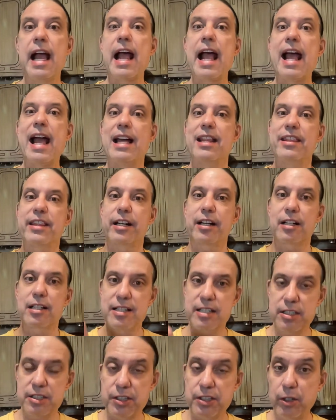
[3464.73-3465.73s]
And there
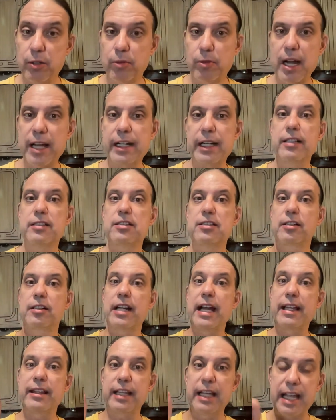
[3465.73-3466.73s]
is no right answer.
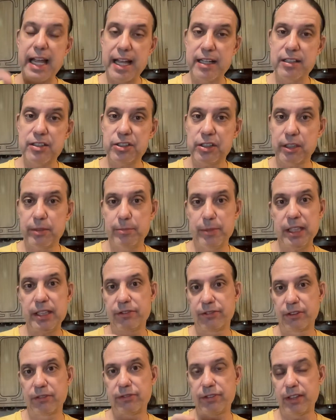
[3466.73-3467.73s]
And the answer can be
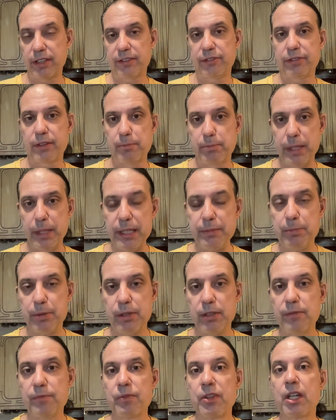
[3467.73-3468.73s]
different for different people